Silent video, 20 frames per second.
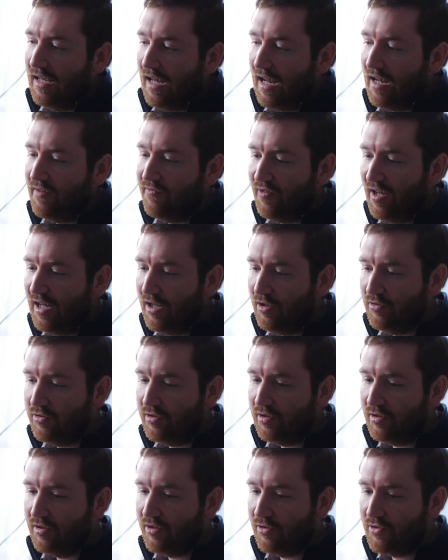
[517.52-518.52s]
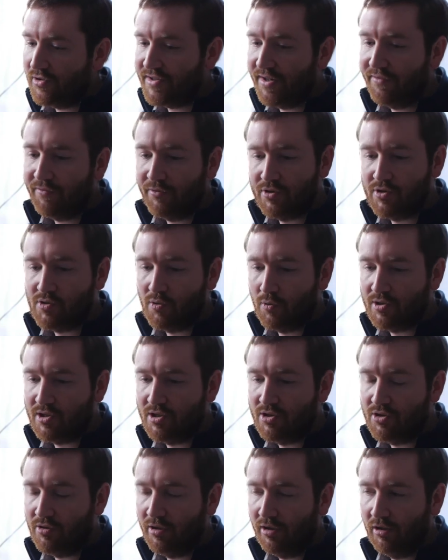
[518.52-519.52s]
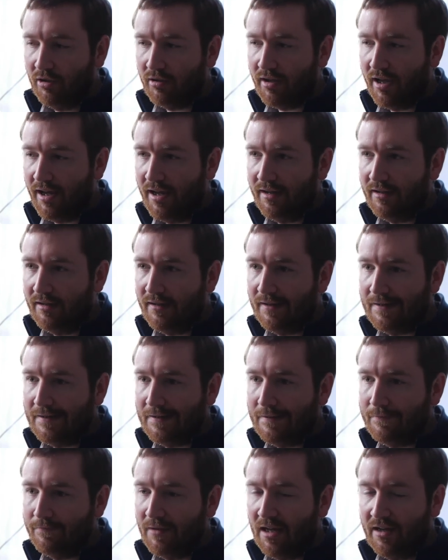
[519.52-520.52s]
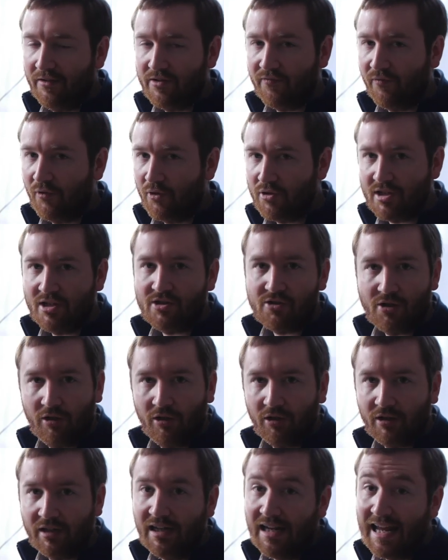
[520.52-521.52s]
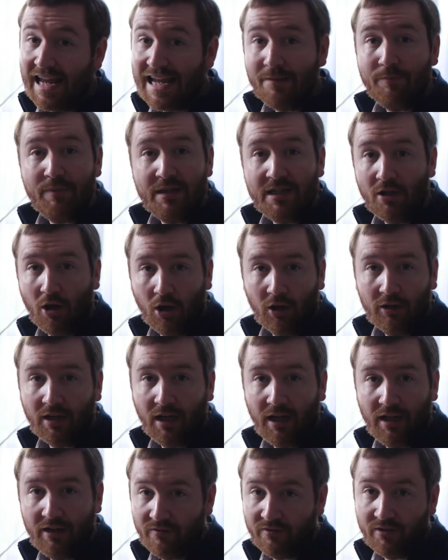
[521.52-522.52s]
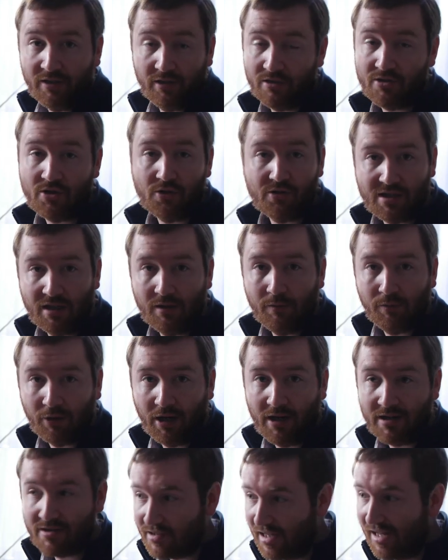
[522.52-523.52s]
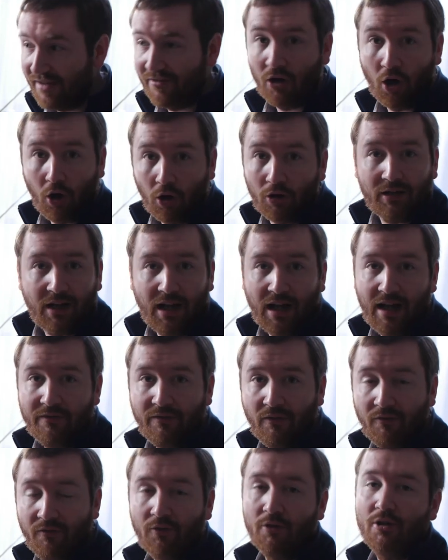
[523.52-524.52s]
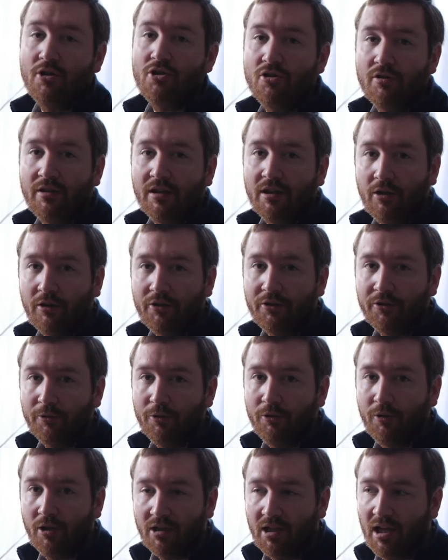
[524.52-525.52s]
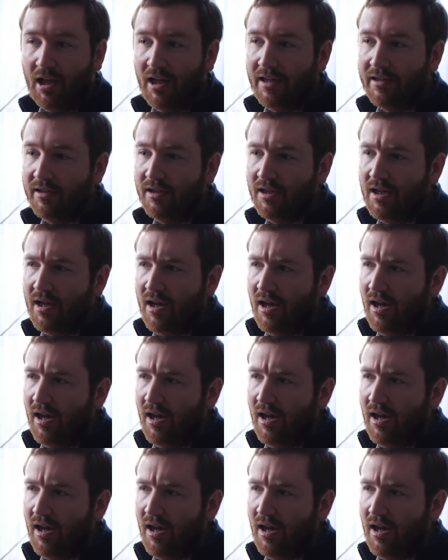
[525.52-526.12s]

I found there are several sources you can look at. I started looking at AP Archive, the Associated Press. They have an archive of footage you can look through online.